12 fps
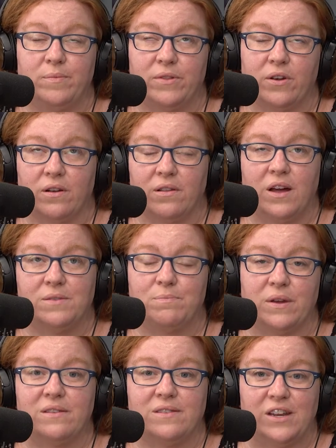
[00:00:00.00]
There are a lot,
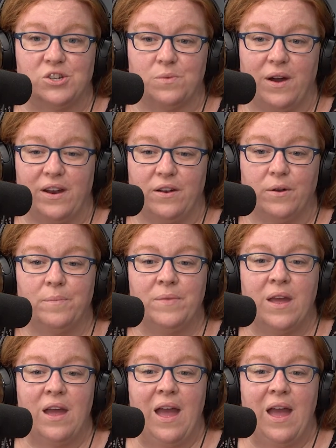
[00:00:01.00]
but nationwide I know.